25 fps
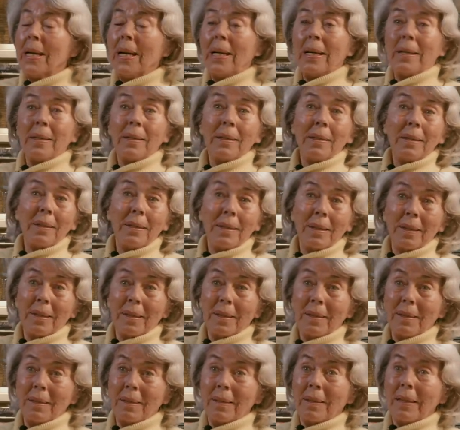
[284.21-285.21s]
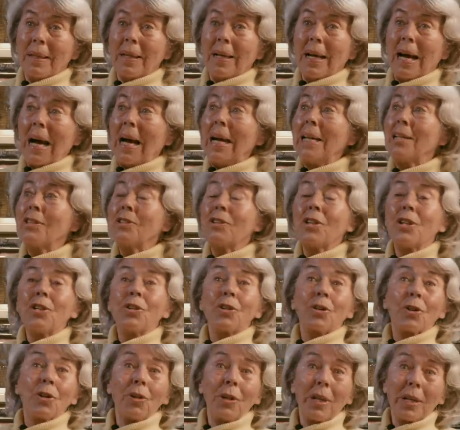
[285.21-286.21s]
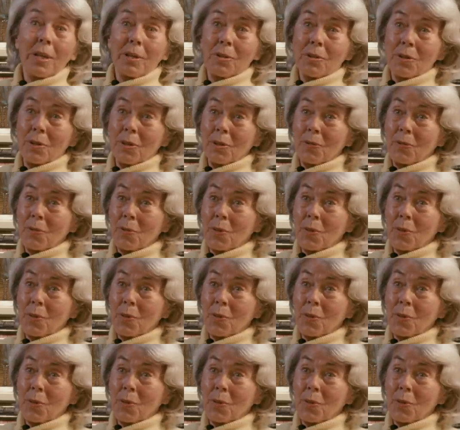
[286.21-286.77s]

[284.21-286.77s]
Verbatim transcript: and uh, uh, I had such a collection of